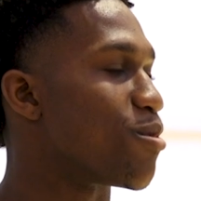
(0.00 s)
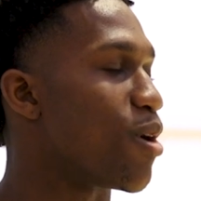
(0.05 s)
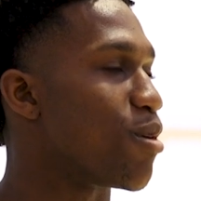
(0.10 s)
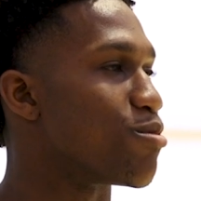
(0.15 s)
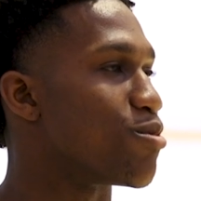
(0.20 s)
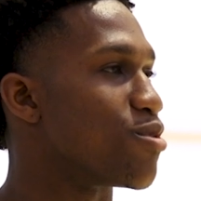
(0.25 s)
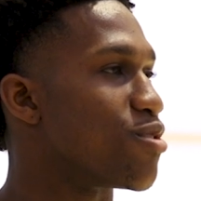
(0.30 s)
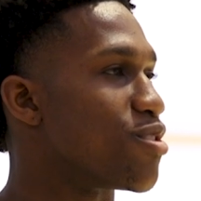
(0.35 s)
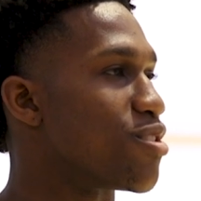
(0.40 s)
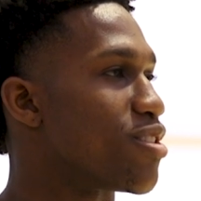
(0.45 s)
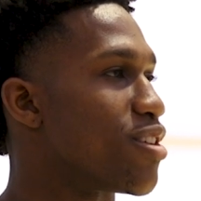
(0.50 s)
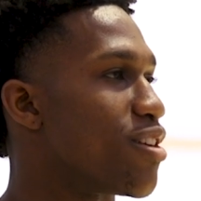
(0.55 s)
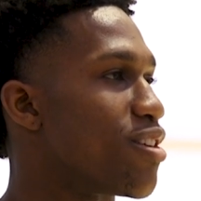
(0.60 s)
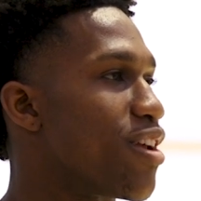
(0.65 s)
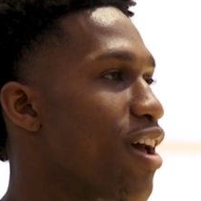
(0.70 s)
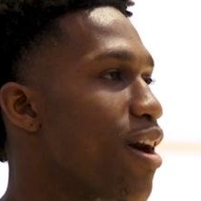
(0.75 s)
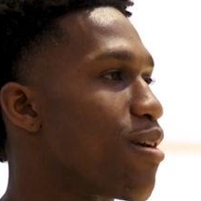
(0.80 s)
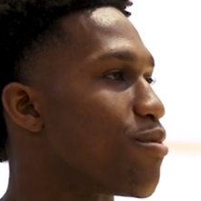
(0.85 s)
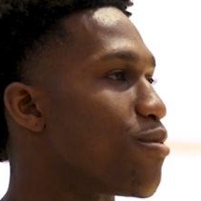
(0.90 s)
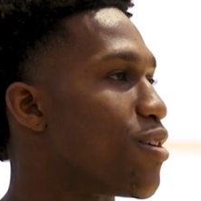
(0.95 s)
I'm just here
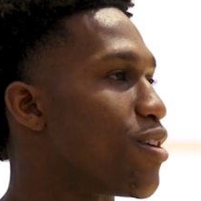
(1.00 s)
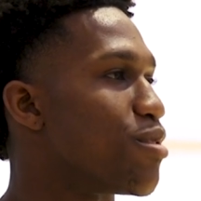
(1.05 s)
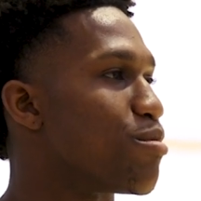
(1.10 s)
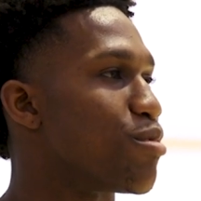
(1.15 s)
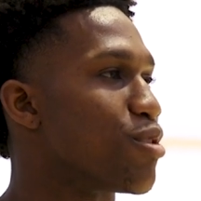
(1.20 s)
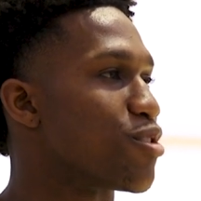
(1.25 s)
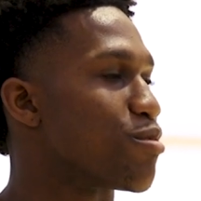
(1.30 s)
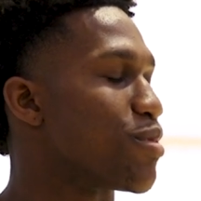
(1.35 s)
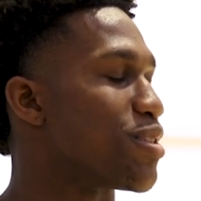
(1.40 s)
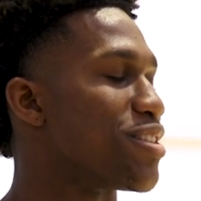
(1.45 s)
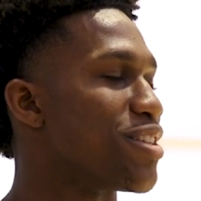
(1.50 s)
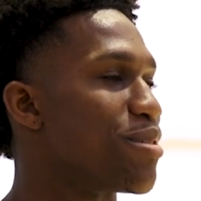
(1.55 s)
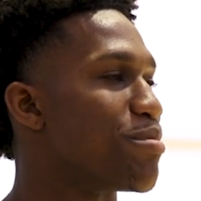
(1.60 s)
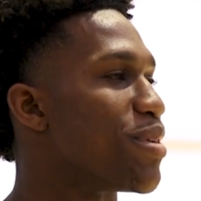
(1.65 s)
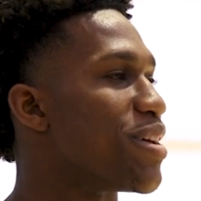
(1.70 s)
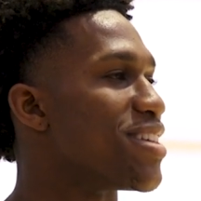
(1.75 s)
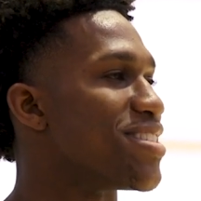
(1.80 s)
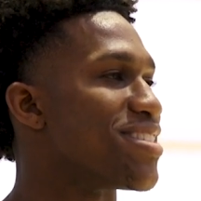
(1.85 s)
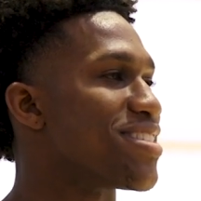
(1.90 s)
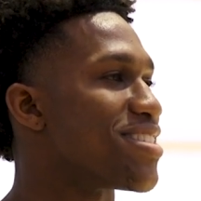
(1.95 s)
to have fun, push my
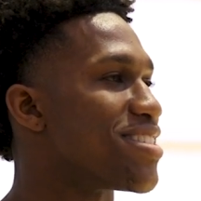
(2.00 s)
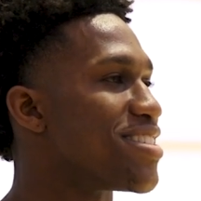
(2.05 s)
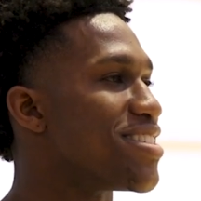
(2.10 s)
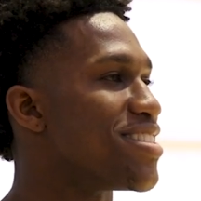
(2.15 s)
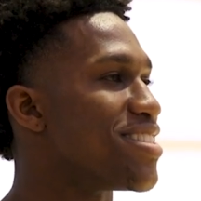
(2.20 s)
teammates.